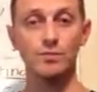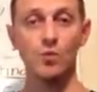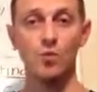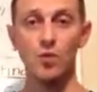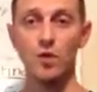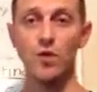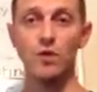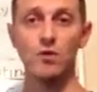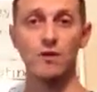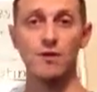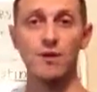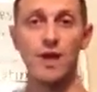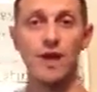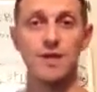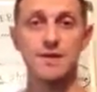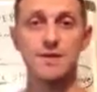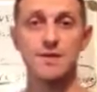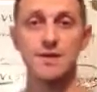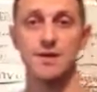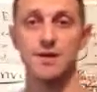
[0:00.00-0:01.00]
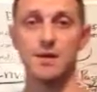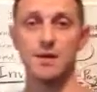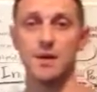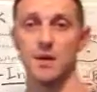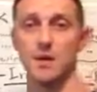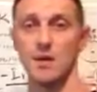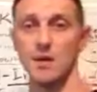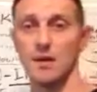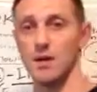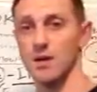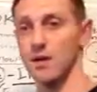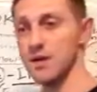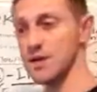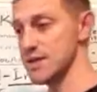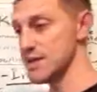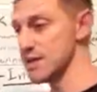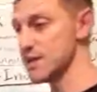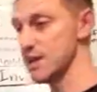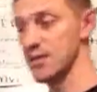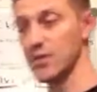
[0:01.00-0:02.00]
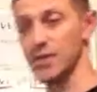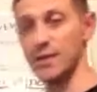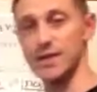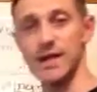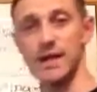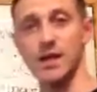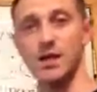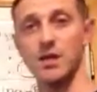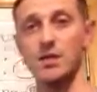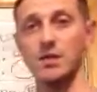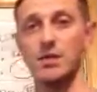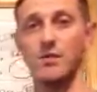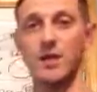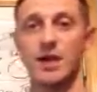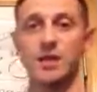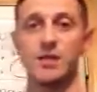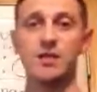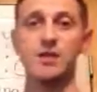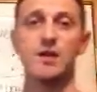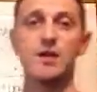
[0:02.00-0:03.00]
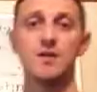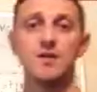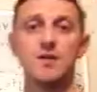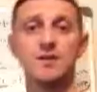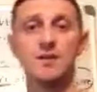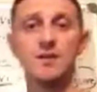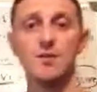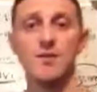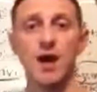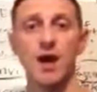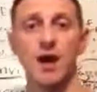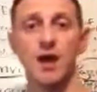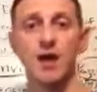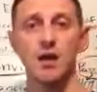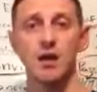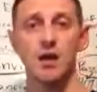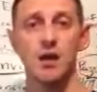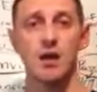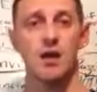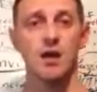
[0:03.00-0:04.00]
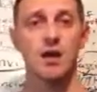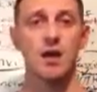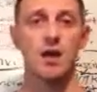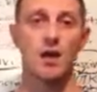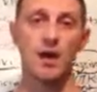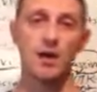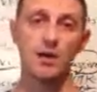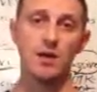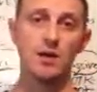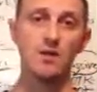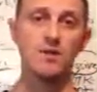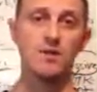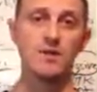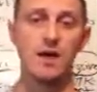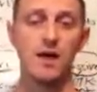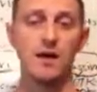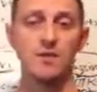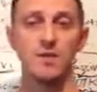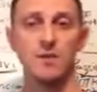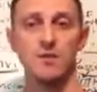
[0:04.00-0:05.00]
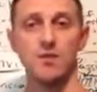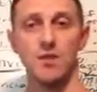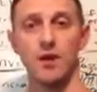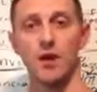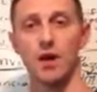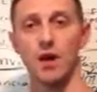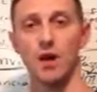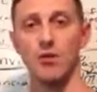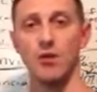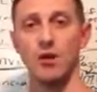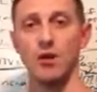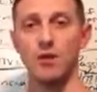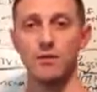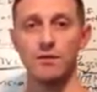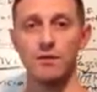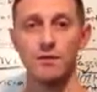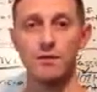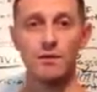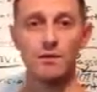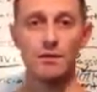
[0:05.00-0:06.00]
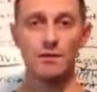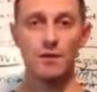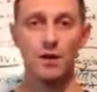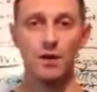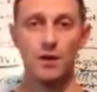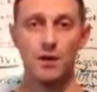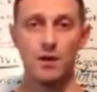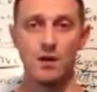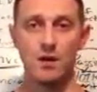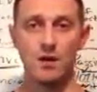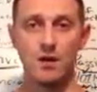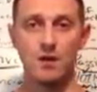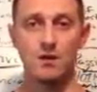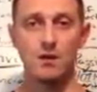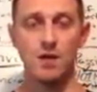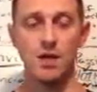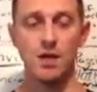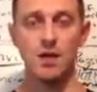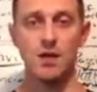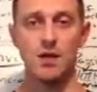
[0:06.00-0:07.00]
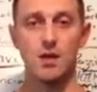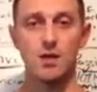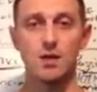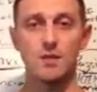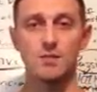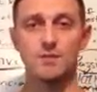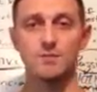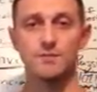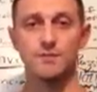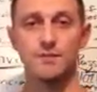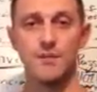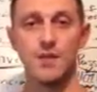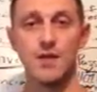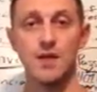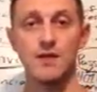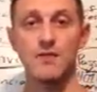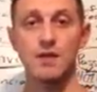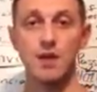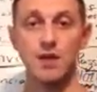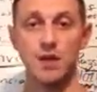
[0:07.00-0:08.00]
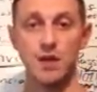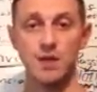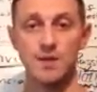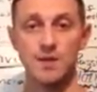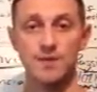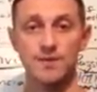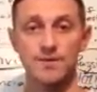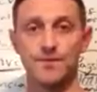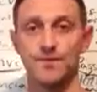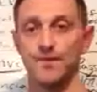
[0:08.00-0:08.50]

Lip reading: when you invest. You just simply take your amount of shares that you're buying, and then you times it by whatever the dividend is.